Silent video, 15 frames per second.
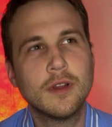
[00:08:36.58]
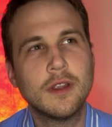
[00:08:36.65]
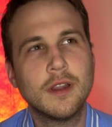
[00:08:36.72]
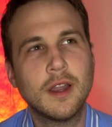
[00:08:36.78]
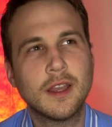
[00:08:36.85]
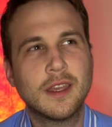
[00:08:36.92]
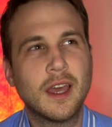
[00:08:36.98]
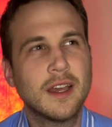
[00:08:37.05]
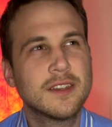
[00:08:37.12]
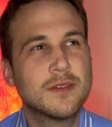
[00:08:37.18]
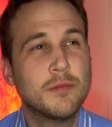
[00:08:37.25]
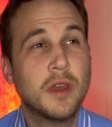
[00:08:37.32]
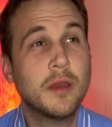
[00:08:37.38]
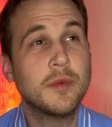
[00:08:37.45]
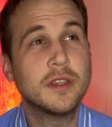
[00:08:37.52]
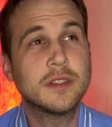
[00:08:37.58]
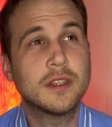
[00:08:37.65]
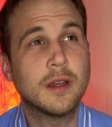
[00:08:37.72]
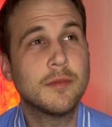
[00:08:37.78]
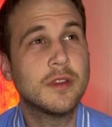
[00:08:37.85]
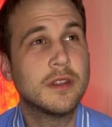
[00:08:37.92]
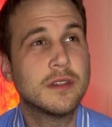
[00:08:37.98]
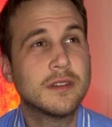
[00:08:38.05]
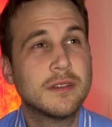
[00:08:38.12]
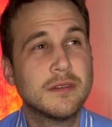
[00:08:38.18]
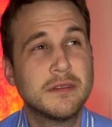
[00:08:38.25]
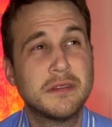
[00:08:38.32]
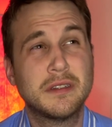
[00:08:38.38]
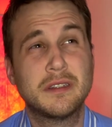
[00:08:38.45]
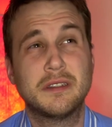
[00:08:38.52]
I guess maybe some of this
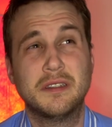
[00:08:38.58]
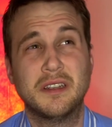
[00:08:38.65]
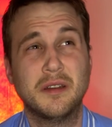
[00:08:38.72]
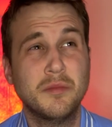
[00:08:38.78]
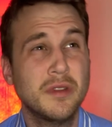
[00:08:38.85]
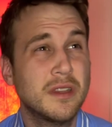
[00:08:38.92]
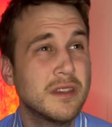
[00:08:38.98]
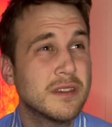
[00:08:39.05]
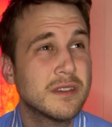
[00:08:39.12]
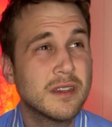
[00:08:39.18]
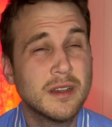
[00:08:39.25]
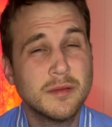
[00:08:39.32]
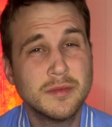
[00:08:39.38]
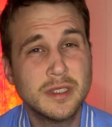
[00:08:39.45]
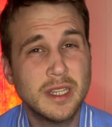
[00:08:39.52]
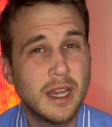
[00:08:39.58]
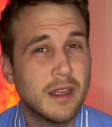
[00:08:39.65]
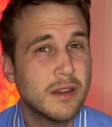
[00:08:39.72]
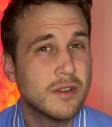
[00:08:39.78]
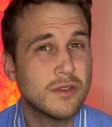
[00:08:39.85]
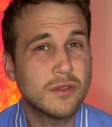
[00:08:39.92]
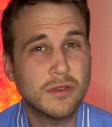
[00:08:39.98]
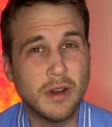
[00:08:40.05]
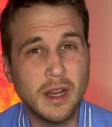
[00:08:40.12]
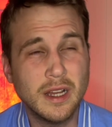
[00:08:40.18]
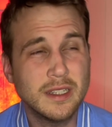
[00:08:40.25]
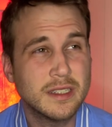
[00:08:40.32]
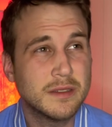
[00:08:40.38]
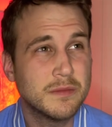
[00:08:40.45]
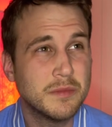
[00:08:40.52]
comes down to
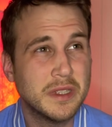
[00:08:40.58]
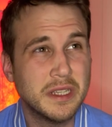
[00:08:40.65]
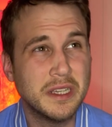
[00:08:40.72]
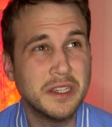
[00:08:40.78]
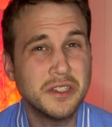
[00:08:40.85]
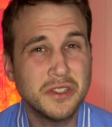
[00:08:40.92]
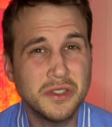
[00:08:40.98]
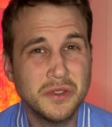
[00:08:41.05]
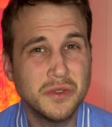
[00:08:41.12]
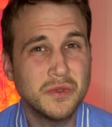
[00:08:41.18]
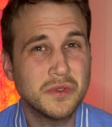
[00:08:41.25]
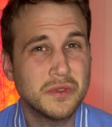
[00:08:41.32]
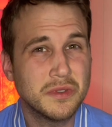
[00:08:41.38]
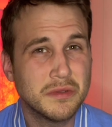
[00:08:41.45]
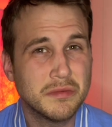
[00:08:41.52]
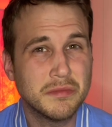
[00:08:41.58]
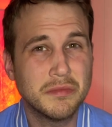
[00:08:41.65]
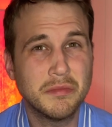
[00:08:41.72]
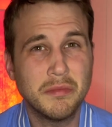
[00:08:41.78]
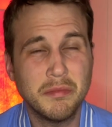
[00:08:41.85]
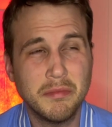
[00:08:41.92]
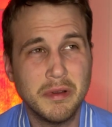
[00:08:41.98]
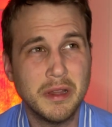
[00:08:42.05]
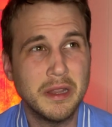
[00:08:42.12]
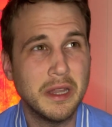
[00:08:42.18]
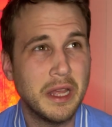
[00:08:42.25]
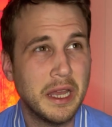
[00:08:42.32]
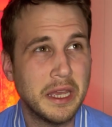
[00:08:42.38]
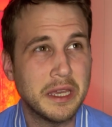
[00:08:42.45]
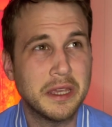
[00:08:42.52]
trust issues. But,
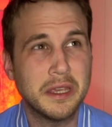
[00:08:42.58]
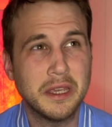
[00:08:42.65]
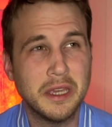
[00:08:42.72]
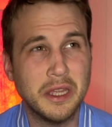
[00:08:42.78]
like,